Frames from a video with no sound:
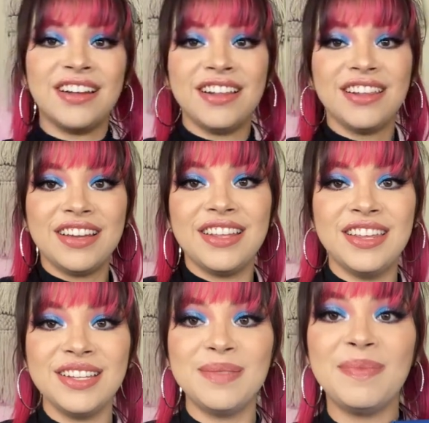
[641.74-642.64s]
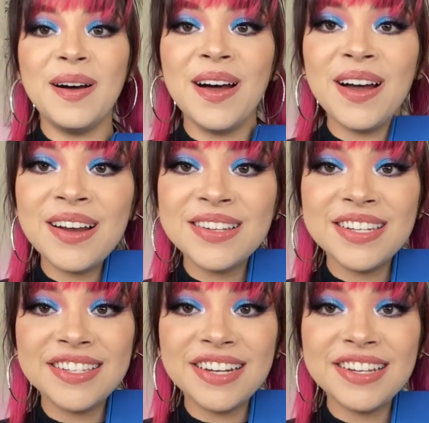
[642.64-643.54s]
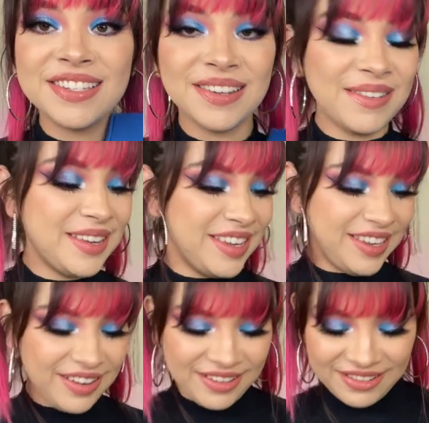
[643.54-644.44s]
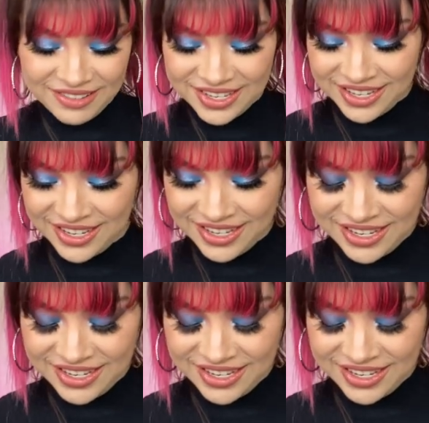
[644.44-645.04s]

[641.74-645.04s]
Look at this box, isn't it so cute?